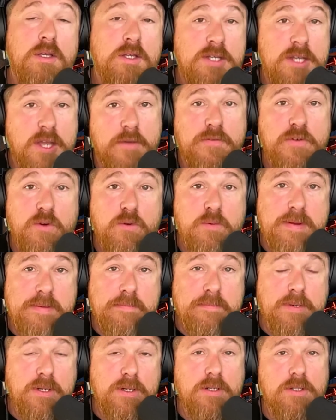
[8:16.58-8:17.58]
Now, if you
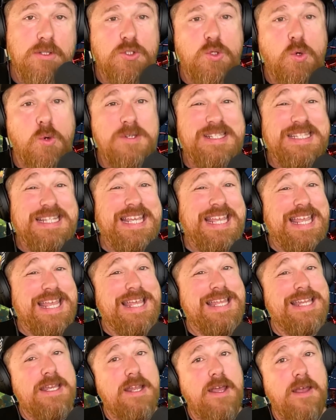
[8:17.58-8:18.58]
remember, towards the
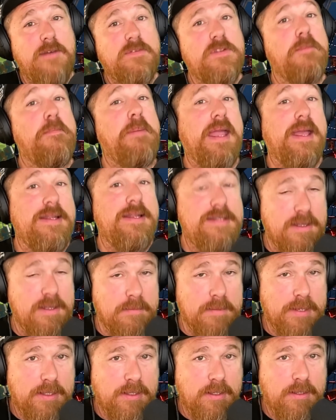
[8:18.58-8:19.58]
end of the
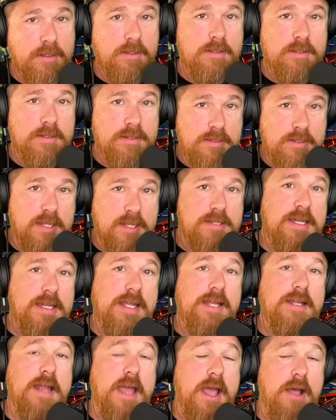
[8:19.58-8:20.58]
pandemic,
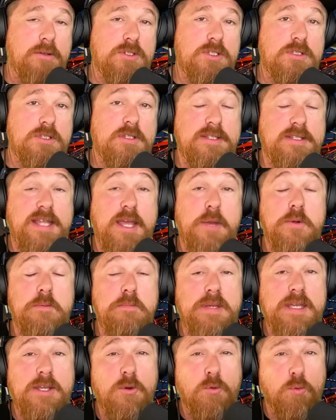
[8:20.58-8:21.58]
Disney announced that they would
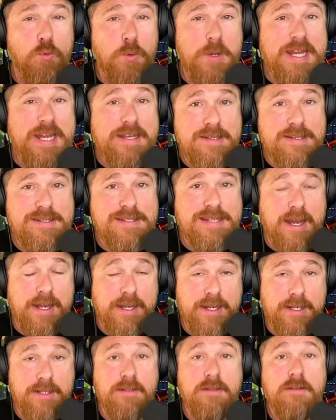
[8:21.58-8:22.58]
be
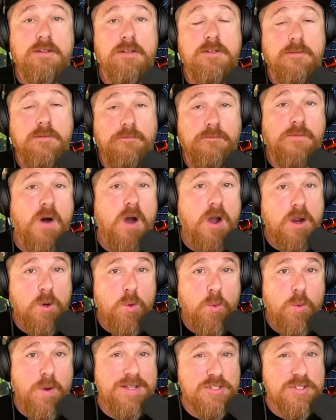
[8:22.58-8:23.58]
redesigning the far
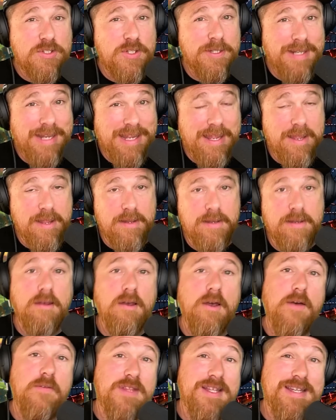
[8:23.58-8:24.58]
western end
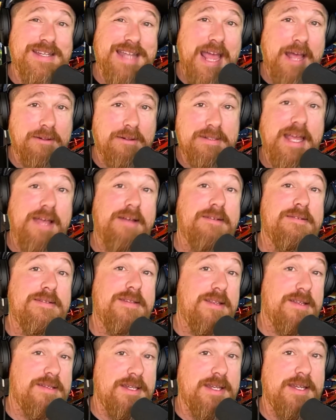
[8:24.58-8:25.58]
of the Downtown
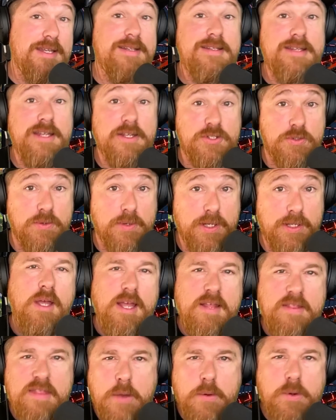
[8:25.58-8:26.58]
Disney district.
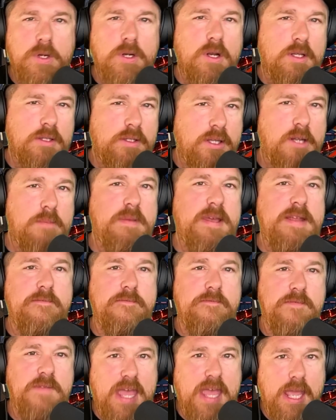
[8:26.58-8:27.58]
And they were a little bit
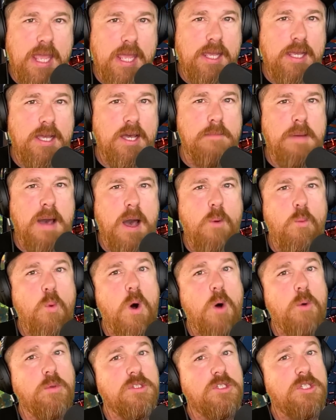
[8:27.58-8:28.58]
vague about
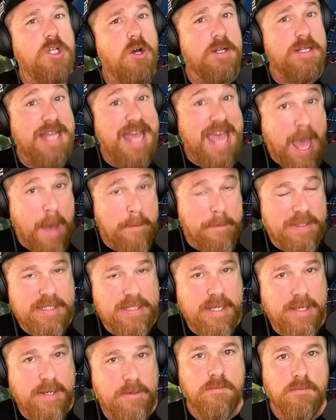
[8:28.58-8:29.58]
what was going to happen
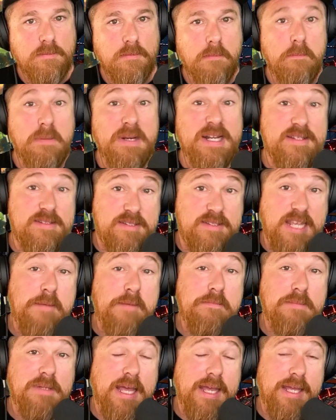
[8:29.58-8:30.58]
there, but it
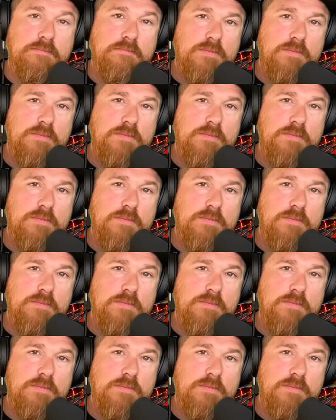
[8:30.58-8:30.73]
seemed like